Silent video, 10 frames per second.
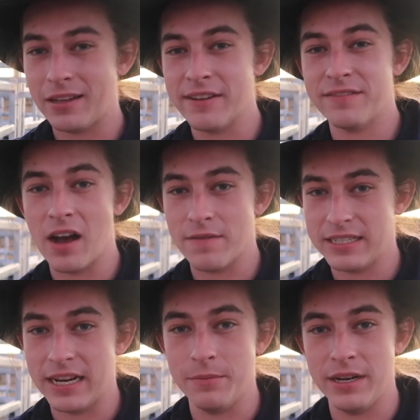like 5 or
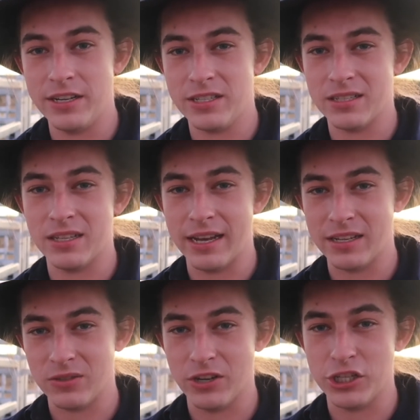10 minutes, just so they can
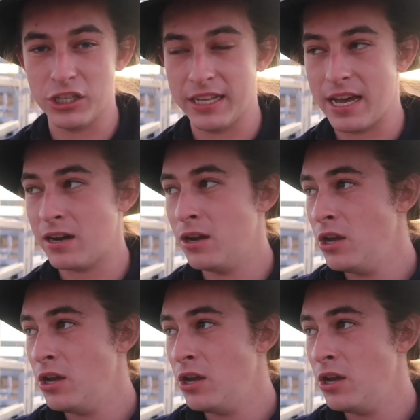sort of chill out.